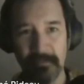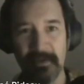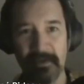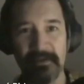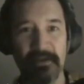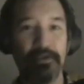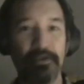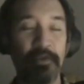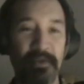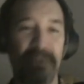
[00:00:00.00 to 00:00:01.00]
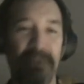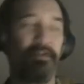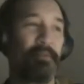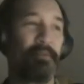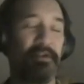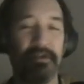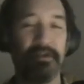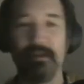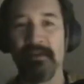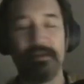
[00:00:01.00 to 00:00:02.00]
It's not "don't be evil," because
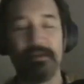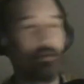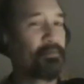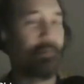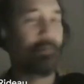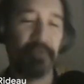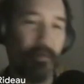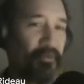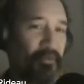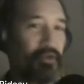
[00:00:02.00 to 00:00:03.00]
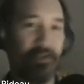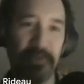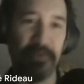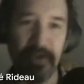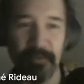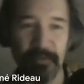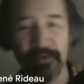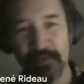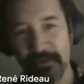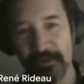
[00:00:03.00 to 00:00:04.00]
some forces will come to
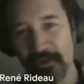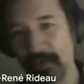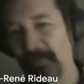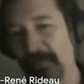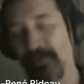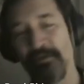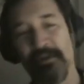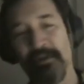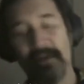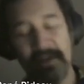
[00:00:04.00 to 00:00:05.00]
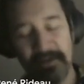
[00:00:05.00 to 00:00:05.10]
try to corrupt you. And in the